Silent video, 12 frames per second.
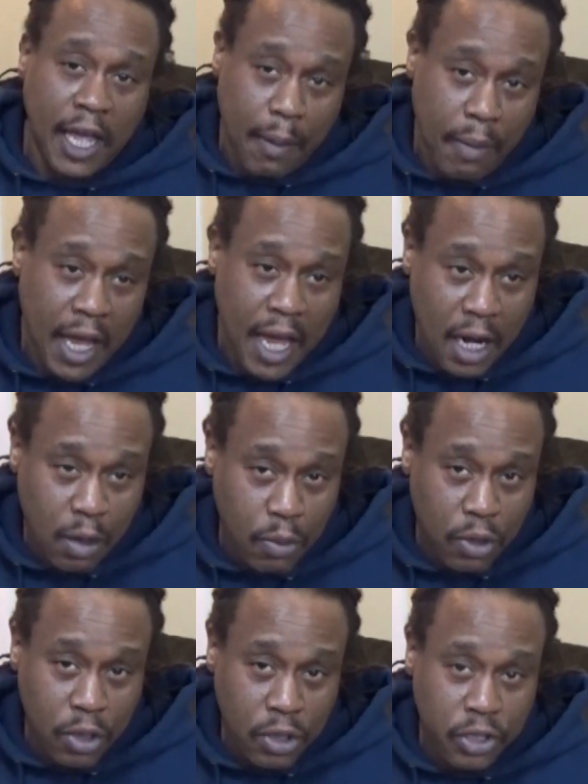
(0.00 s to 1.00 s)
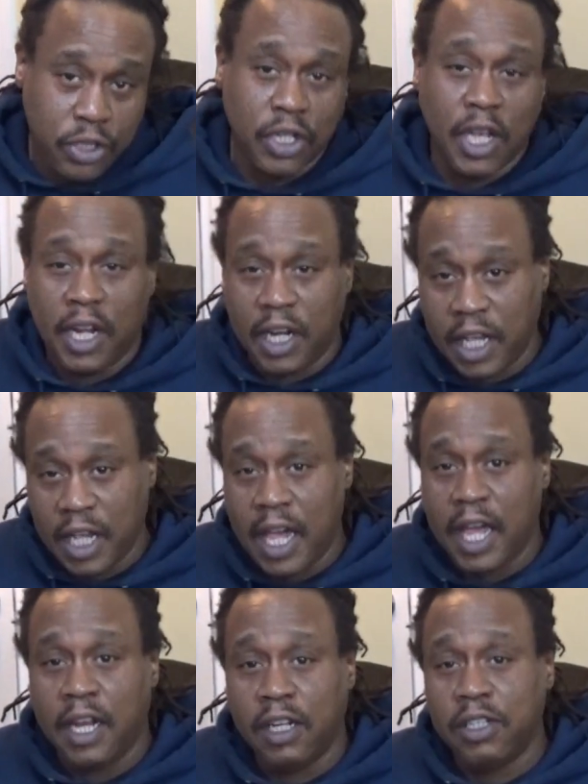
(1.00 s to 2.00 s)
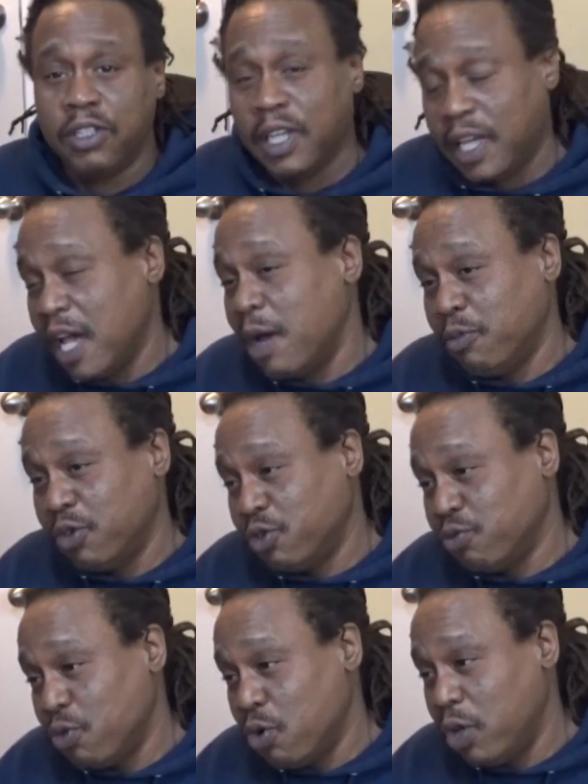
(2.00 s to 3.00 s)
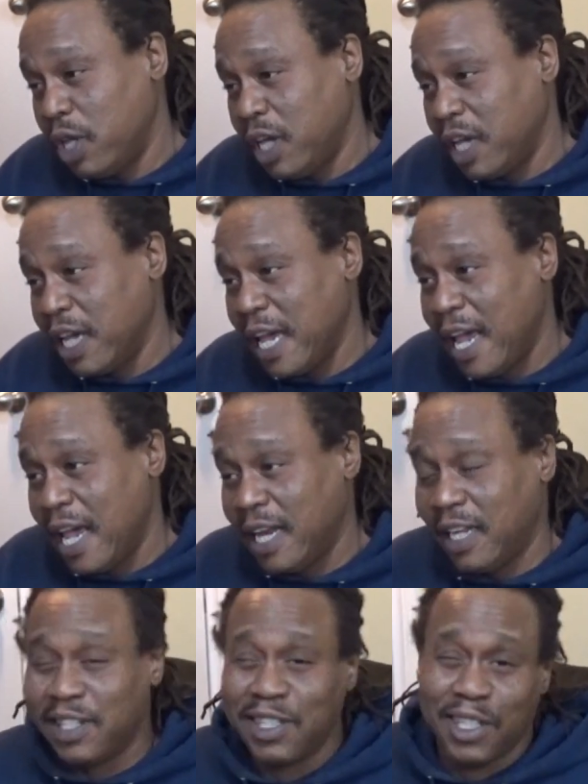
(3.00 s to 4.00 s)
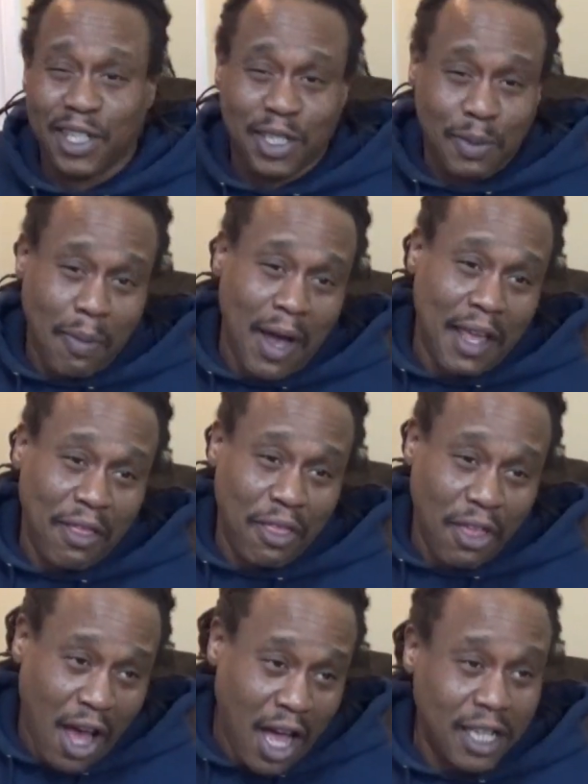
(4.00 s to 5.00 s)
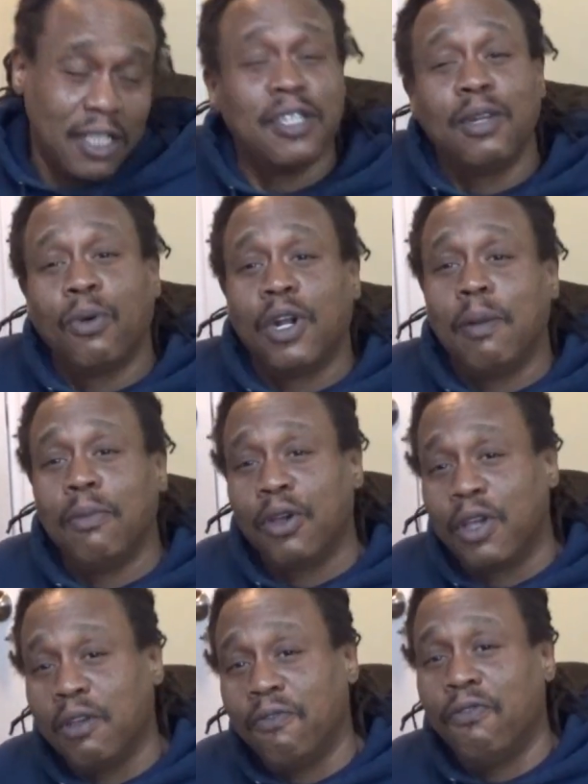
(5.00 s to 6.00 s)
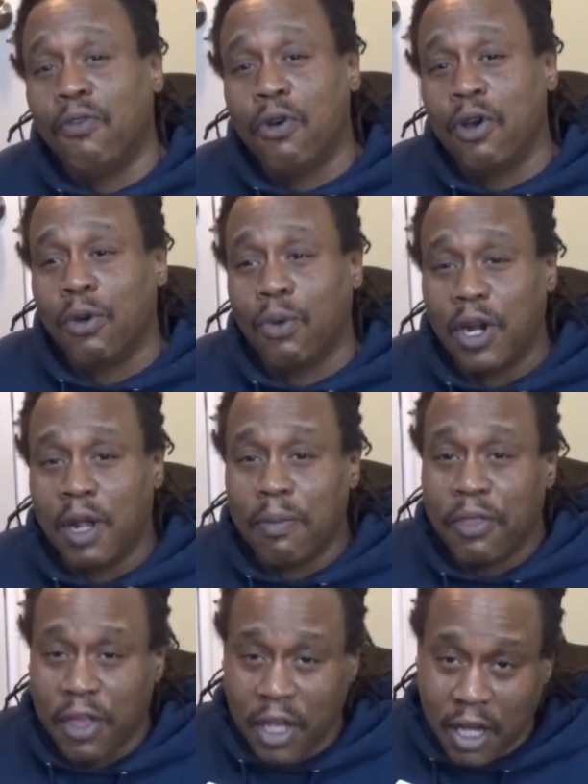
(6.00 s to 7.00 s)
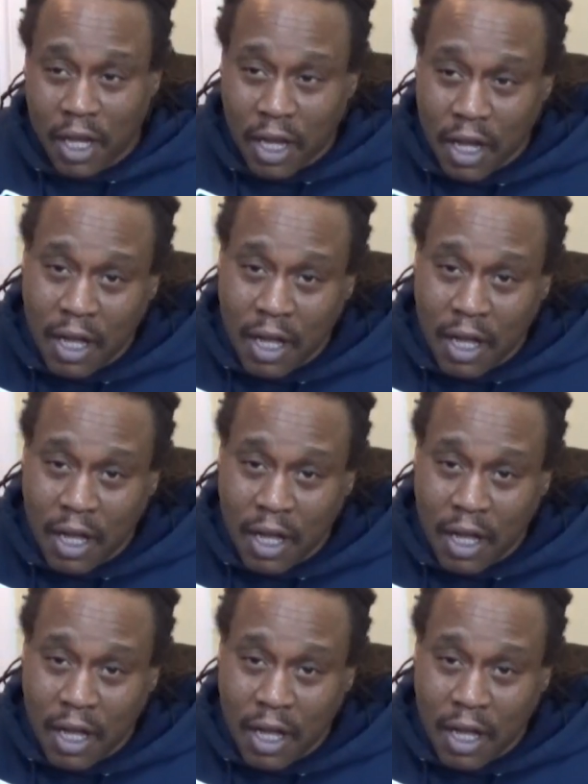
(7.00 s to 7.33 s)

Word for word: at my animals and again the camera's rolling and it's just my thoughts and what I'm looking for and what I'm thinking.